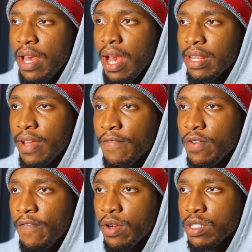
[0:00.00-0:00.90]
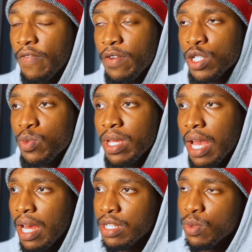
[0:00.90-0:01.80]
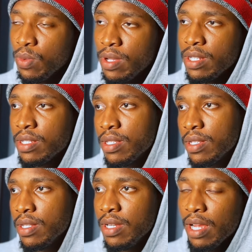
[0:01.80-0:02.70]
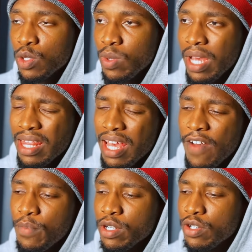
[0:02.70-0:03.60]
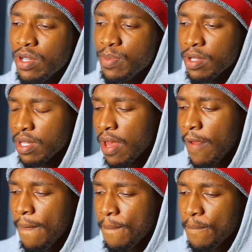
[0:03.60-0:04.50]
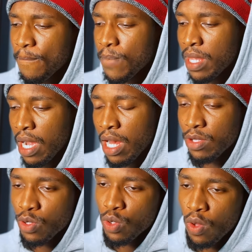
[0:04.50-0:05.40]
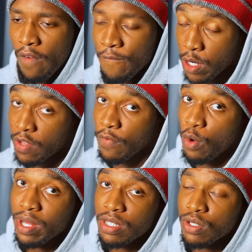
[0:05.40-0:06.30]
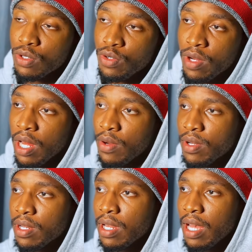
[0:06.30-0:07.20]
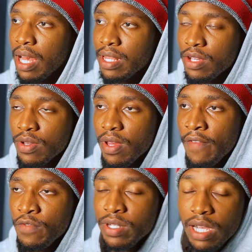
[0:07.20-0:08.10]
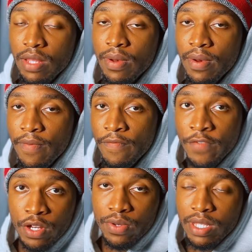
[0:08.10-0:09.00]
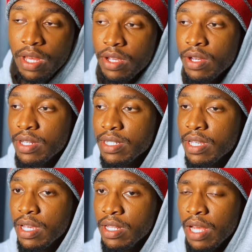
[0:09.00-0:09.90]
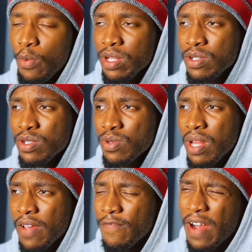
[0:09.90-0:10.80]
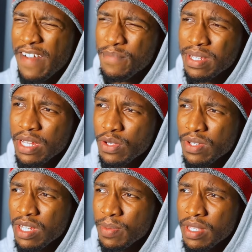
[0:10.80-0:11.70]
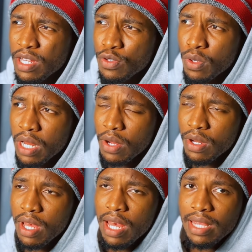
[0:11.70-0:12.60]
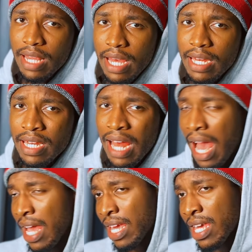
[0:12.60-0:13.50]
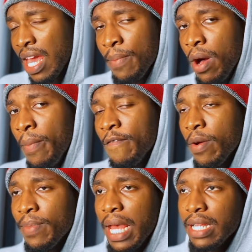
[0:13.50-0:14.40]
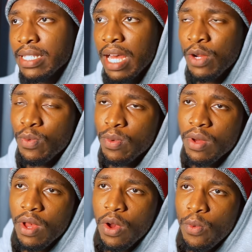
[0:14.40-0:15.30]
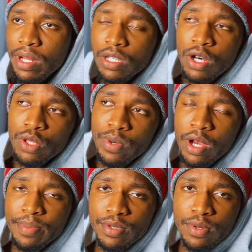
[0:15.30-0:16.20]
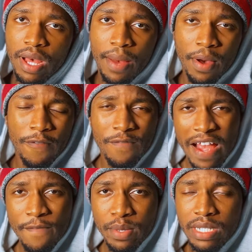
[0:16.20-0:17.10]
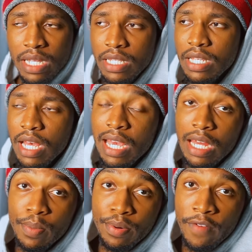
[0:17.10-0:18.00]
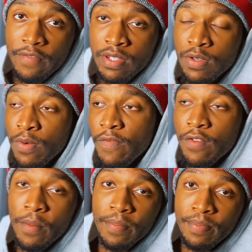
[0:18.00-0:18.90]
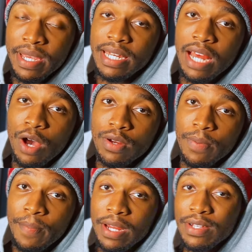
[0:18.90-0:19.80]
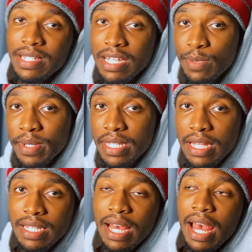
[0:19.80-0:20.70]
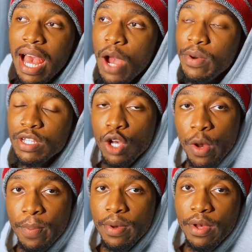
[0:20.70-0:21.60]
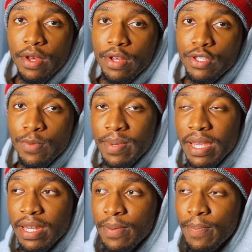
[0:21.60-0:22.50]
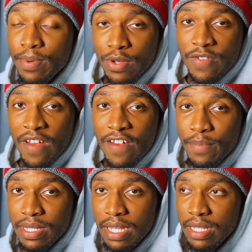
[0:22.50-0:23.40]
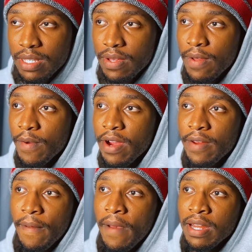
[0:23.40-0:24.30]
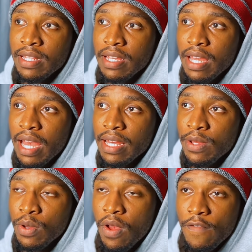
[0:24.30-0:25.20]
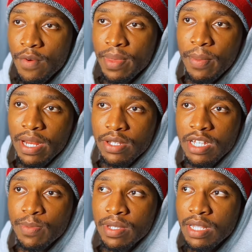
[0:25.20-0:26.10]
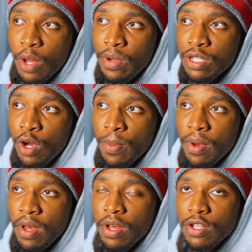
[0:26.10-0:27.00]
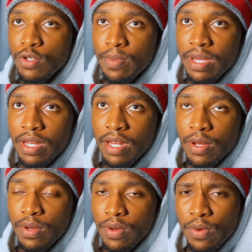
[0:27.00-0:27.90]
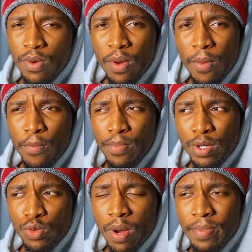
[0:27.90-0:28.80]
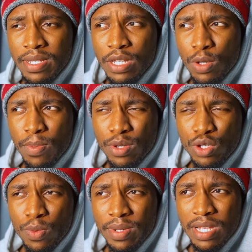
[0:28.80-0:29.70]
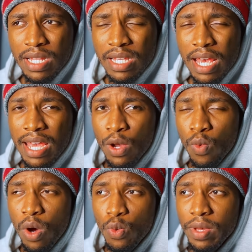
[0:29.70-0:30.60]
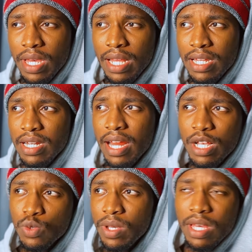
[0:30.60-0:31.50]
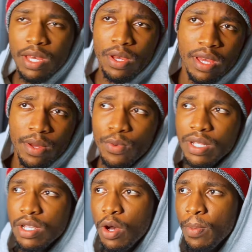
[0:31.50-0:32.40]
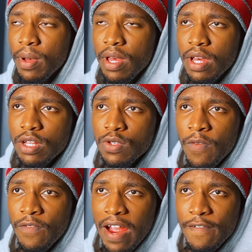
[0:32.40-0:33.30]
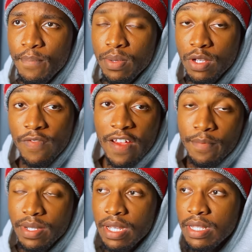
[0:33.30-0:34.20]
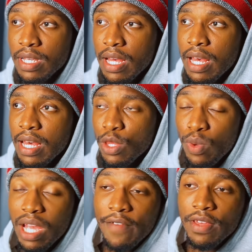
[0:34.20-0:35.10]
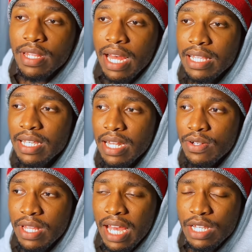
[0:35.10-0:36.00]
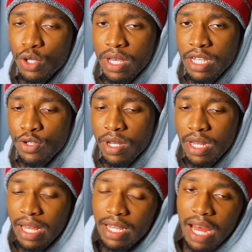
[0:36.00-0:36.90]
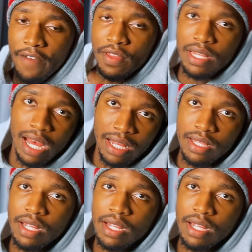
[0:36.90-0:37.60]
I think for the first week I had some wins. The next week I didn't have much trades, but the account first of all went into drawdown. I think if you check the videos there, you're gonna see that I went into like 5% or 6% drawdown. Then I came up from that and went all the way up to about 5% in profit. So from being down -6%, I went up to being plus 5%. Right, and I think from the -6% I went up to being in plus 1% or plus 2% in 1 week, and then the next week he went up to plus 5%. The week after that, I don't think I saw any trade, and then after that,